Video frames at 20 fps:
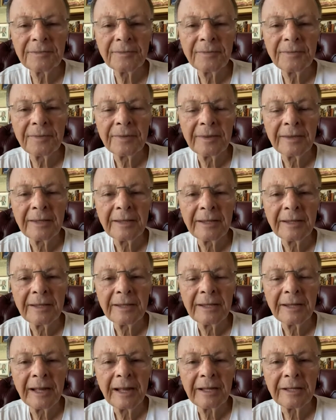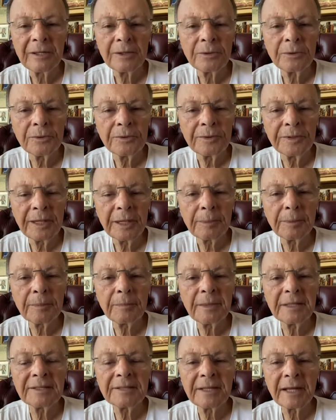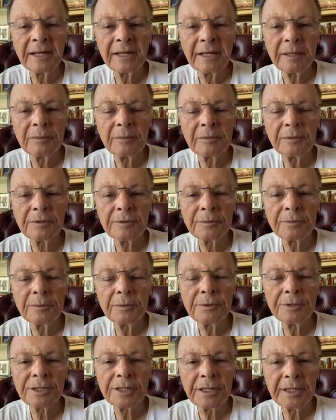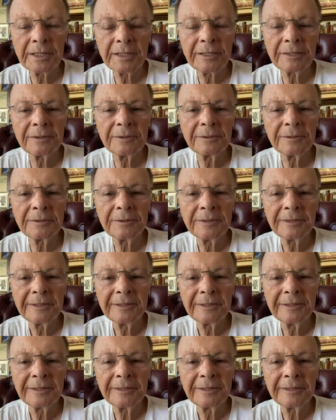and giving you tips in the Universal Church,